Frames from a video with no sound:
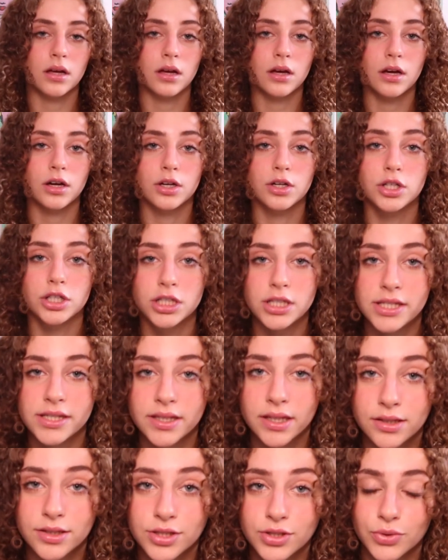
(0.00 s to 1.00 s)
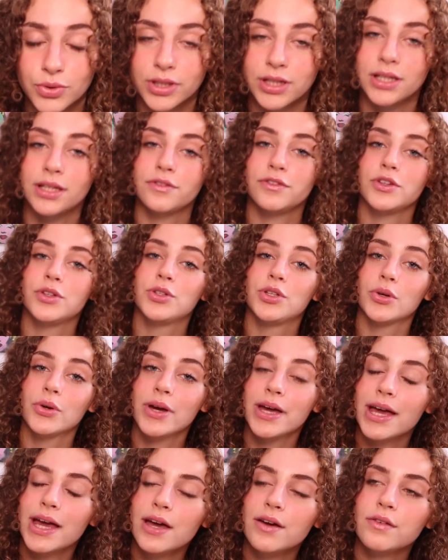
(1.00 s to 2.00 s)
A good sunscreen. If you don't
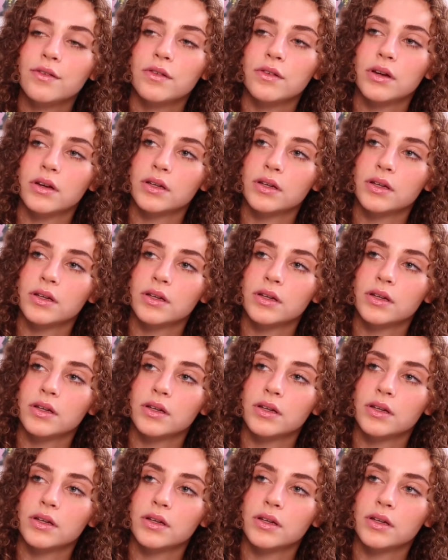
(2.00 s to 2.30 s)
have